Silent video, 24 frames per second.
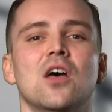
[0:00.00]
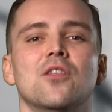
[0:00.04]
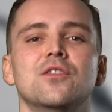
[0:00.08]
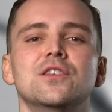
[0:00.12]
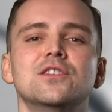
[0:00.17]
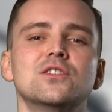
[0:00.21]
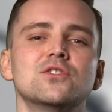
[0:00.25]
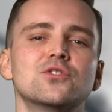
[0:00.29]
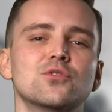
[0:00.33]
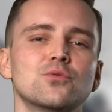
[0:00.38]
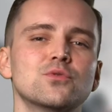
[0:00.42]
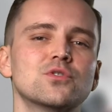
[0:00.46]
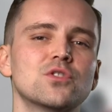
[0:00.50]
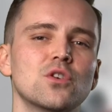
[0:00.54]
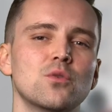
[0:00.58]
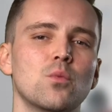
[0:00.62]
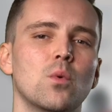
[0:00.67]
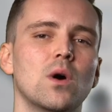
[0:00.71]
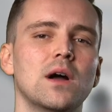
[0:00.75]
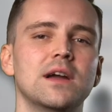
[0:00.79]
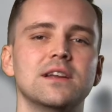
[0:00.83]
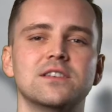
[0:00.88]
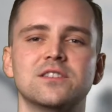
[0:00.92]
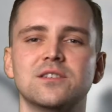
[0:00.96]
This is also
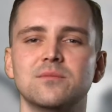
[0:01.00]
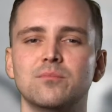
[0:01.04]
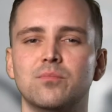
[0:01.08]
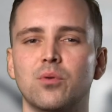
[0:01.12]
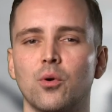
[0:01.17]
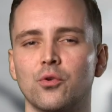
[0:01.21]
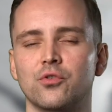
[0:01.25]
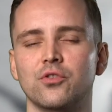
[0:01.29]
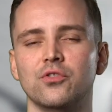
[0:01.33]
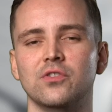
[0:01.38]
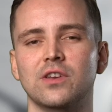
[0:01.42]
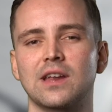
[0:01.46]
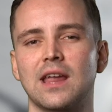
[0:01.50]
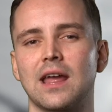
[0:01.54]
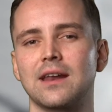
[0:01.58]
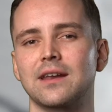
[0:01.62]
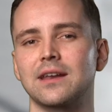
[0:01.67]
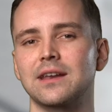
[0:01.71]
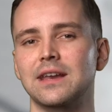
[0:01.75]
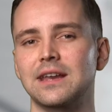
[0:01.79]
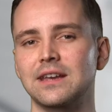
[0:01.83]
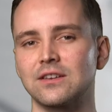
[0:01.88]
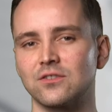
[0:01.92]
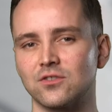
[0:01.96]
why it's important to get
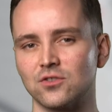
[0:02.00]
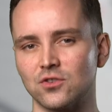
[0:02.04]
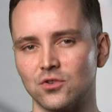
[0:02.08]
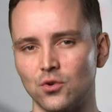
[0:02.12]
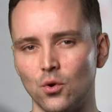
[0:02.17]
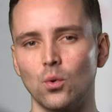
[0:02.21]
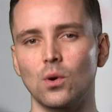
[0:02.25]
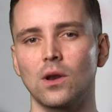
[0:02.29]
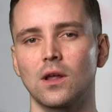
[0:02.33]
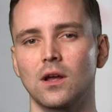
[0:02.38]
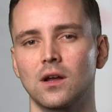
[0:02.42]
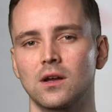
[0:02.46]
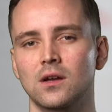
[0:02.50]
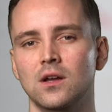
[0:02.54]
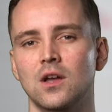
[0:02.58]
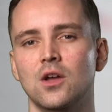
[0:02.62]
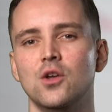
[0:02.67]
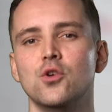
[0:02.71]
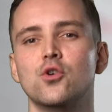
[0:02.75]
an installer